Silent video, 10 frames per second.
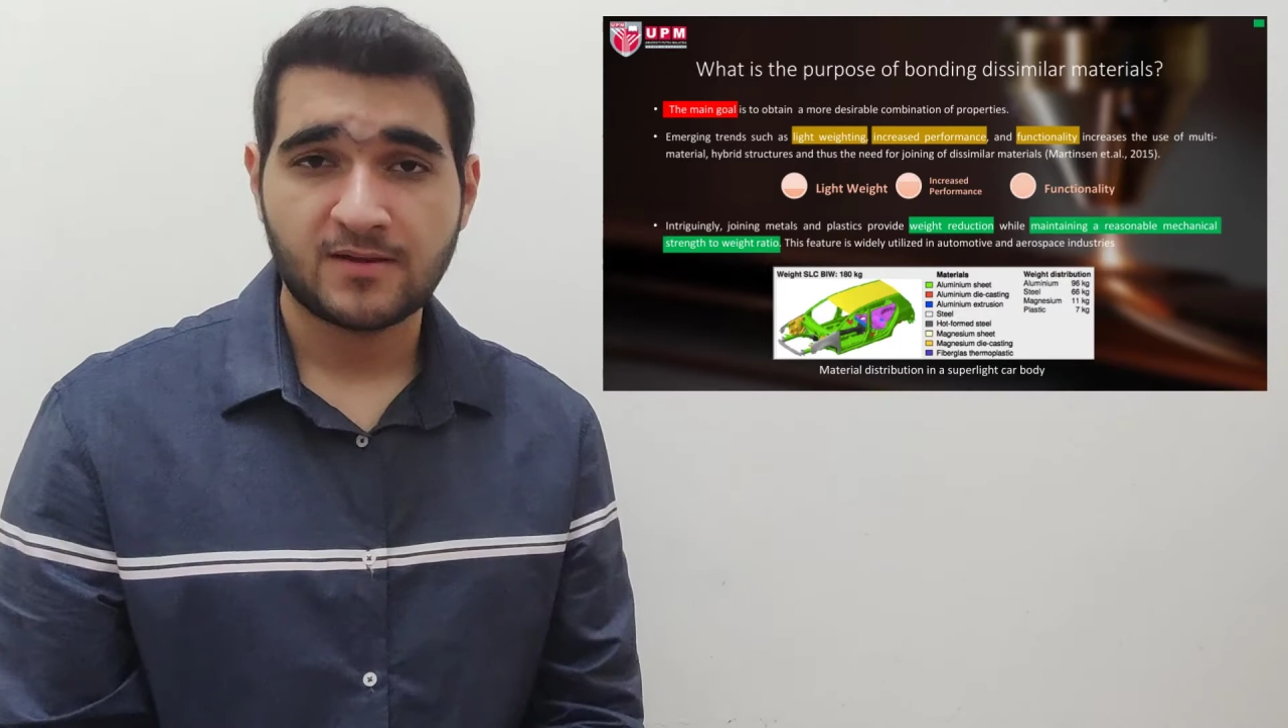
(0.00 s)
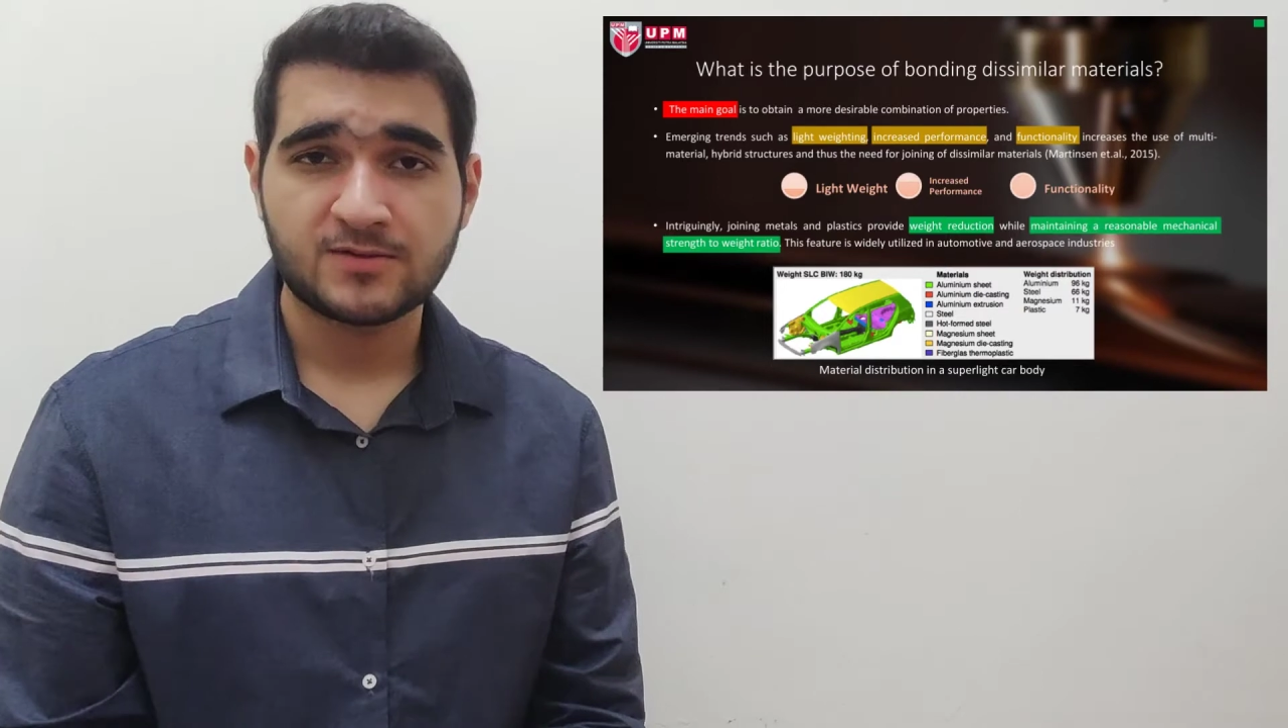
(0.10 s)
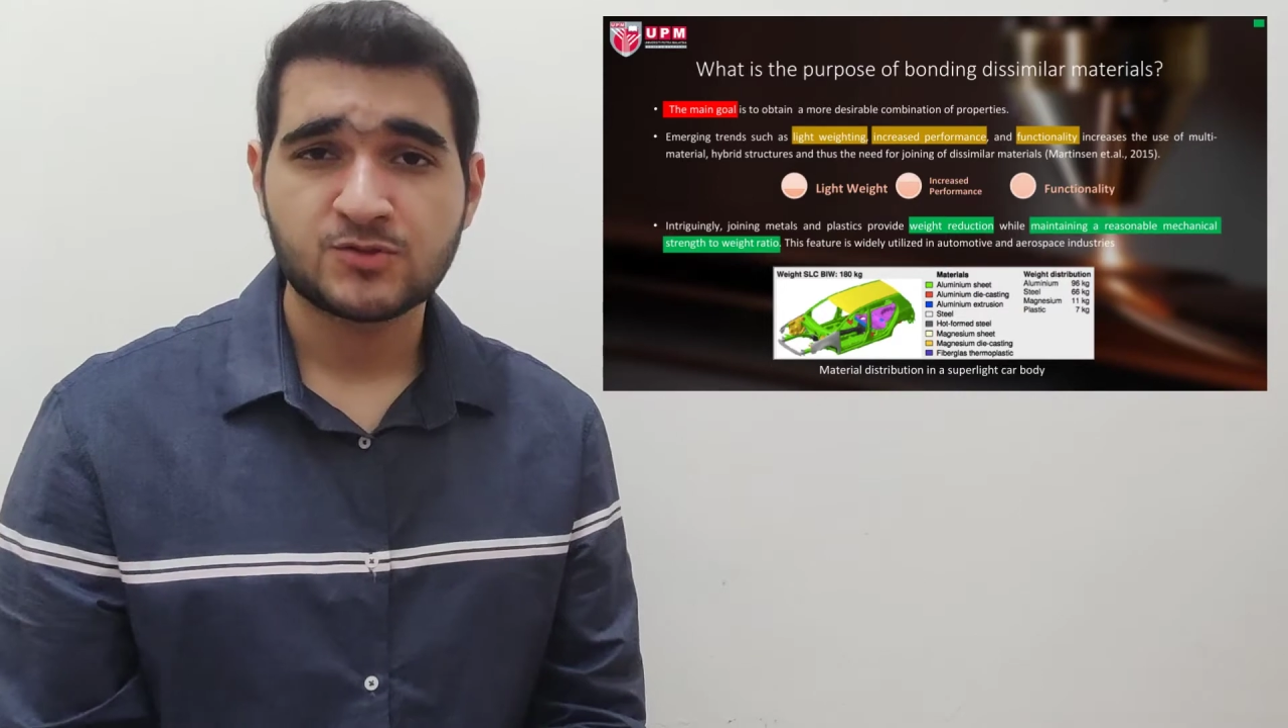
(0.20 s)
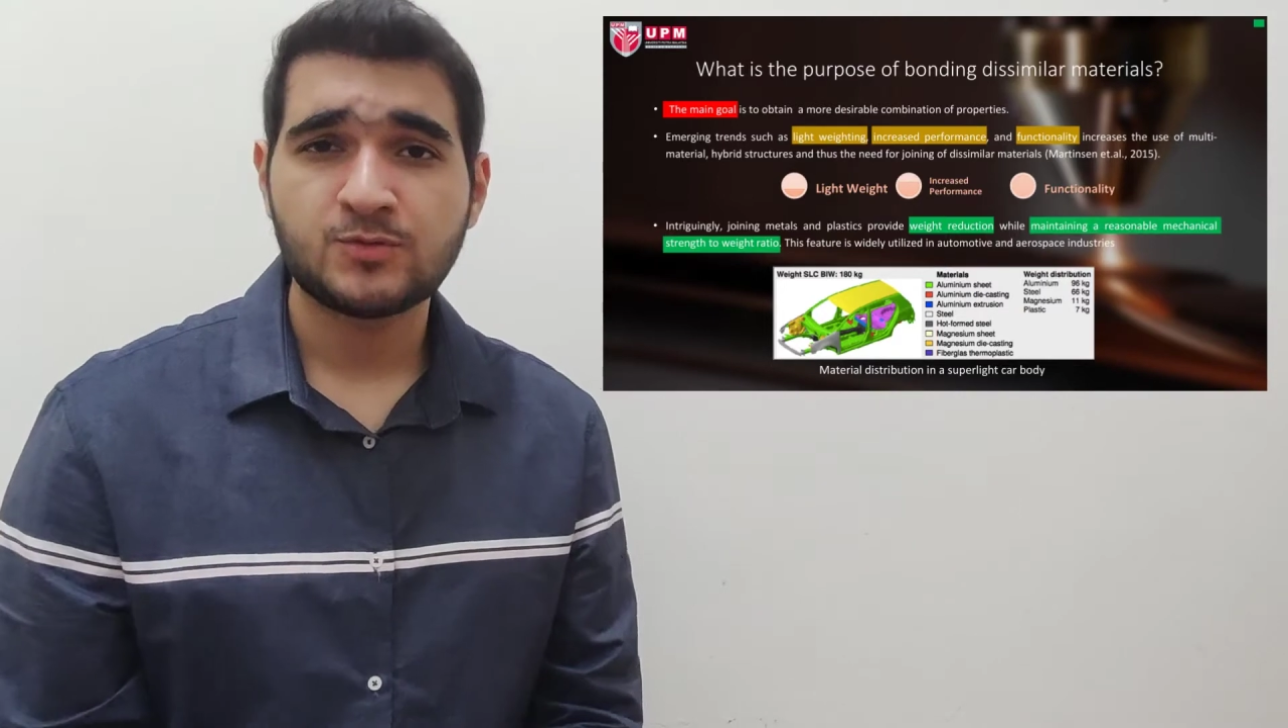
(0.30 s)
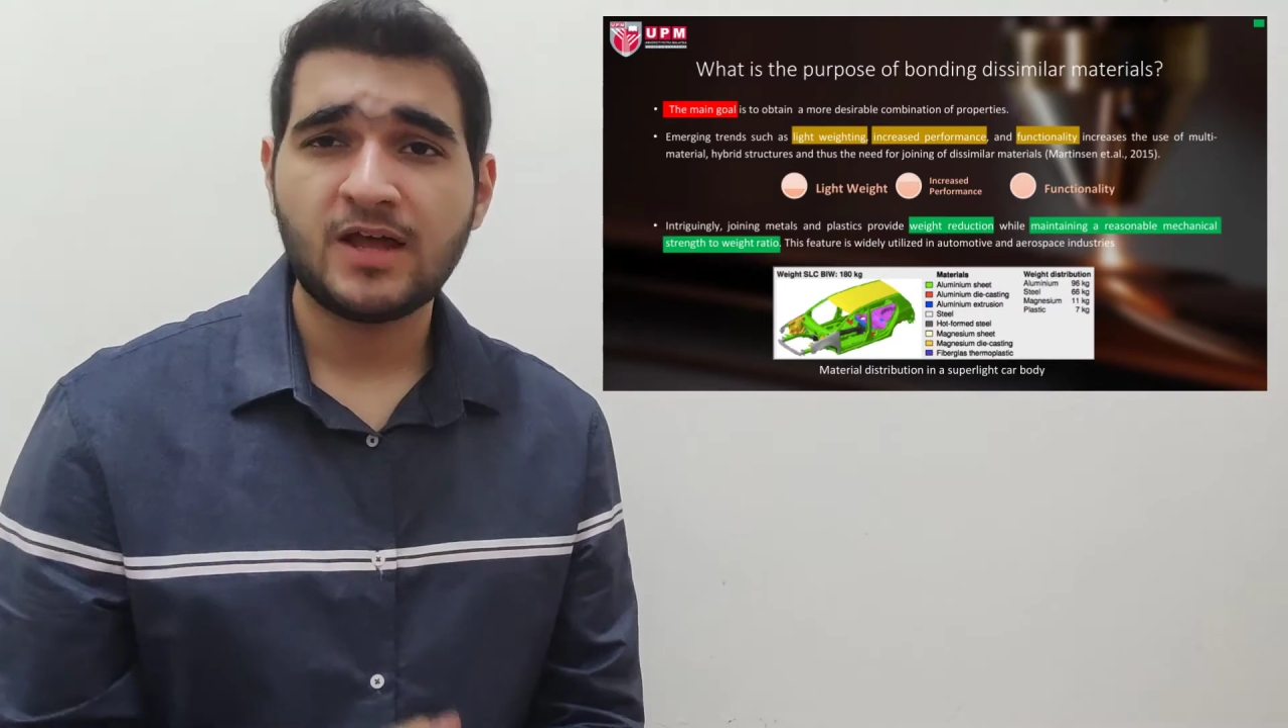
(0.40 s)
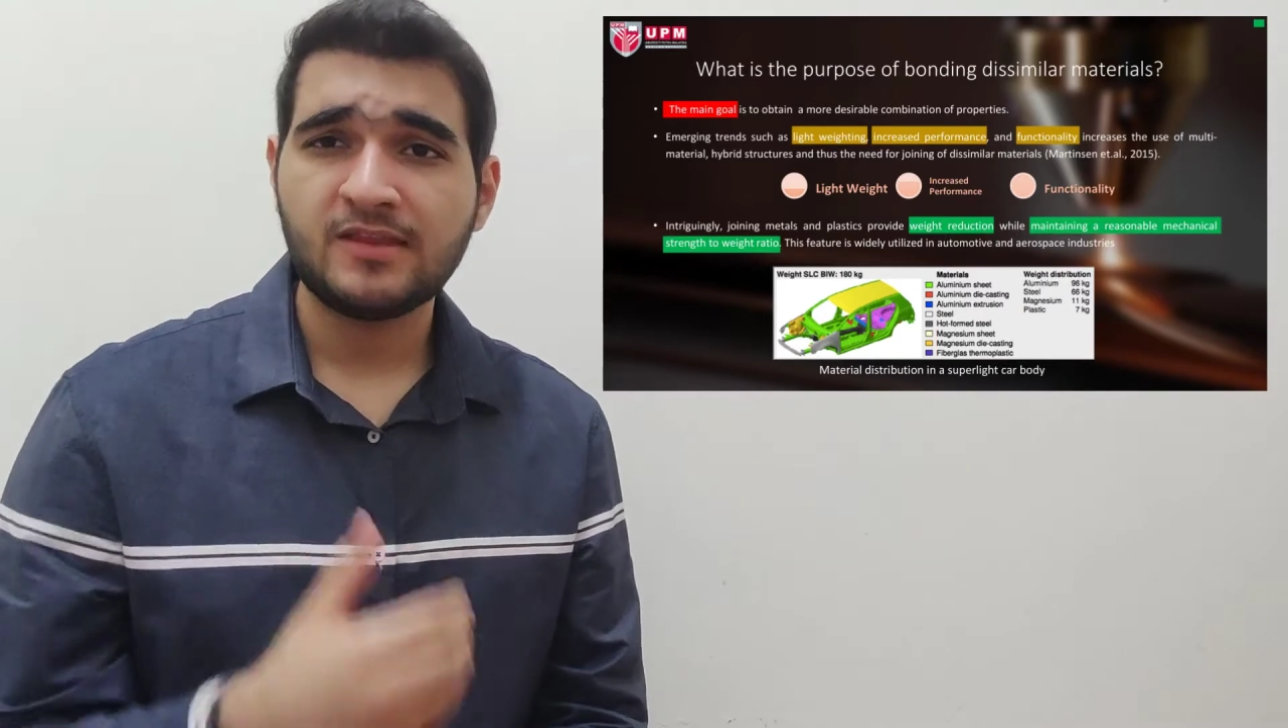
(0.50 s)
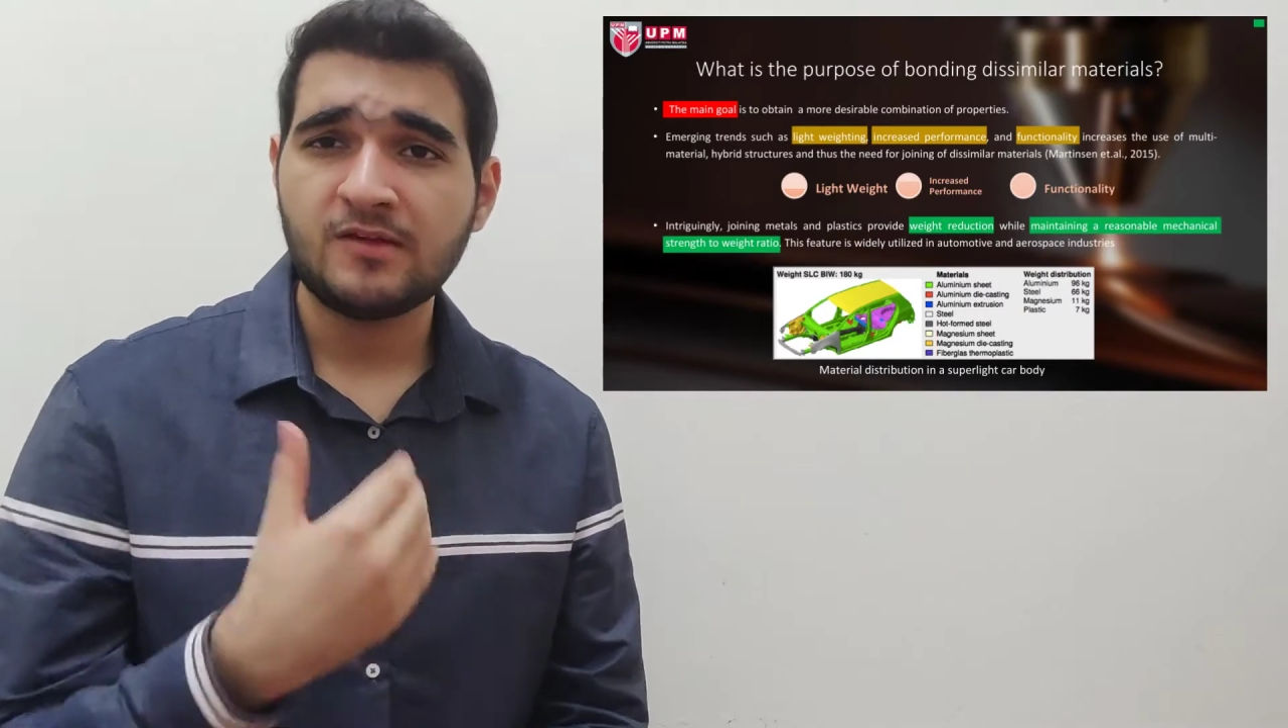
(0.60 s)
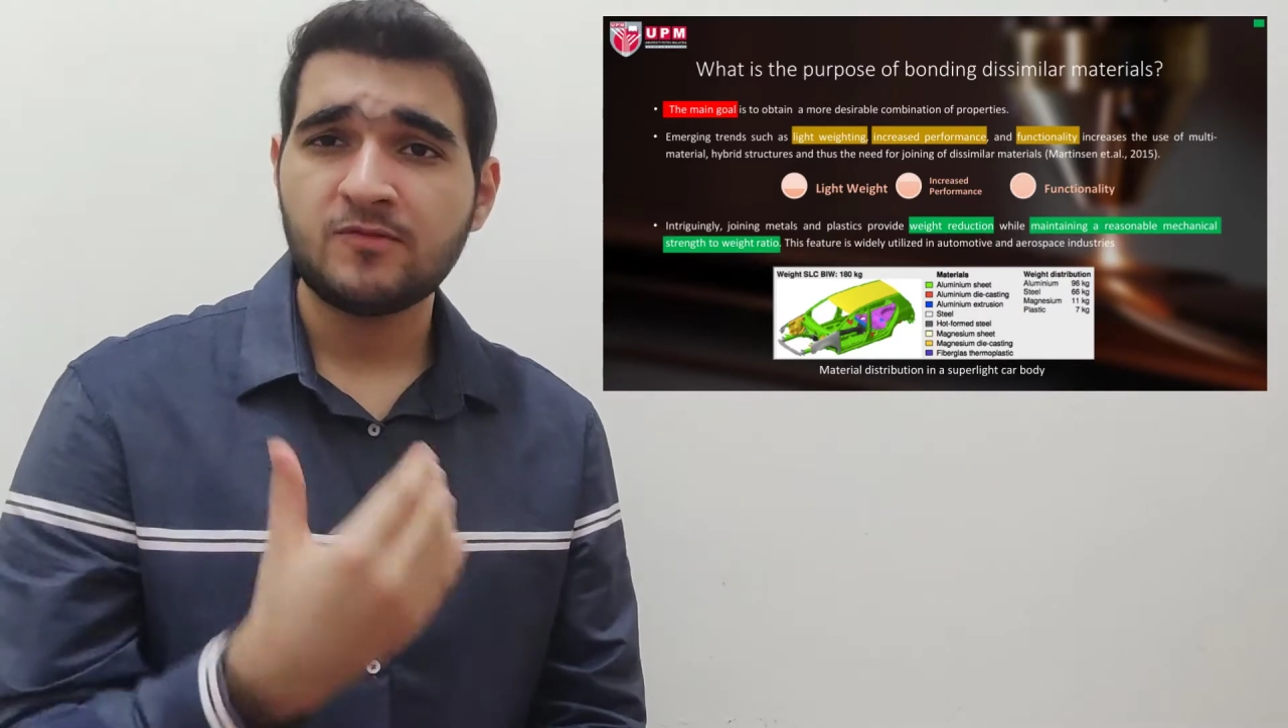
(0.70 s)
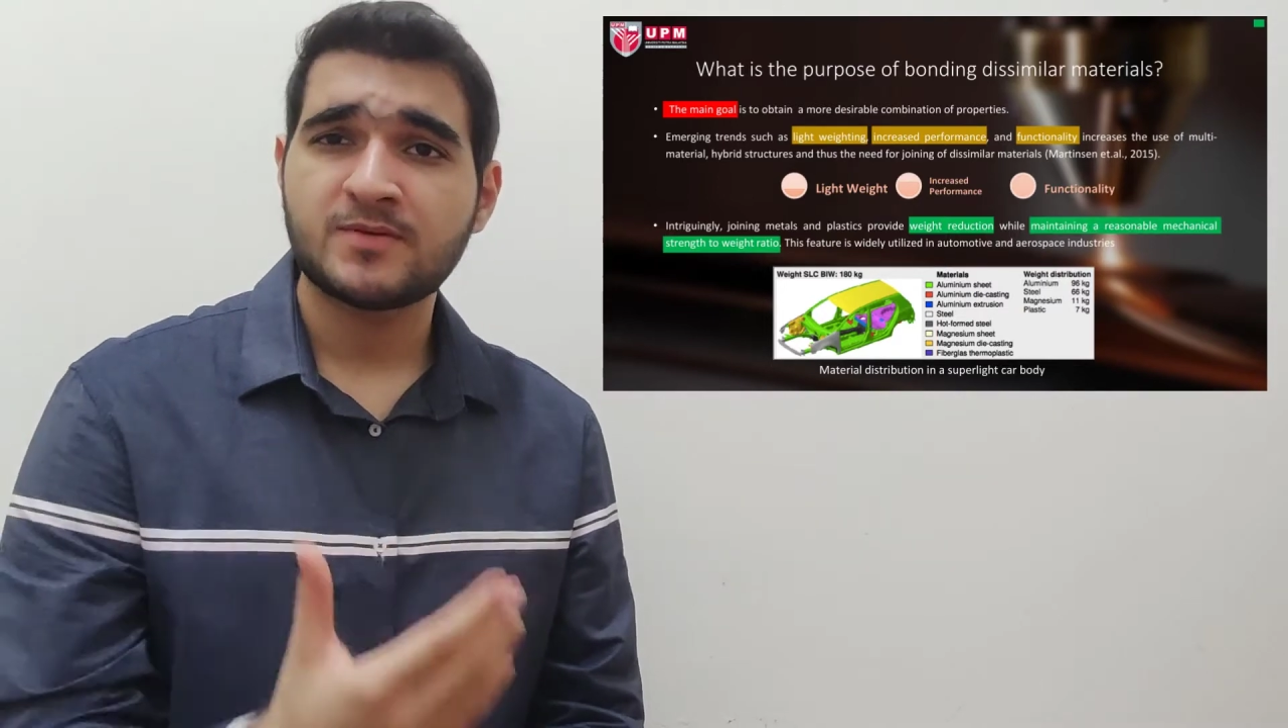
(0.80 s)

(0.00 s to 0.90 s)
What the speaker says: So now that we've